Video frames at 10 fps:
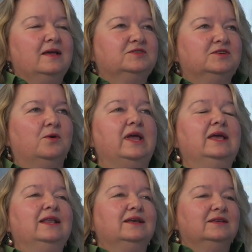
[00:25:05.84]
So
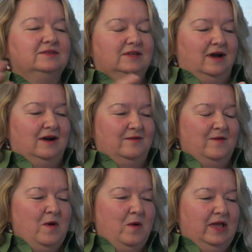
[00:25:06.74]
it is.
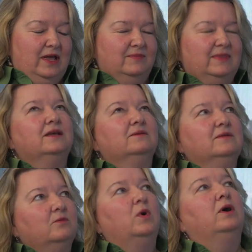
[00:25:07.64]

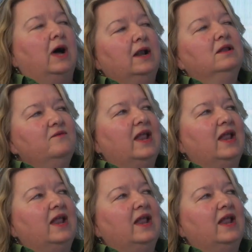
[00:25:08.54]
Well, I don't even.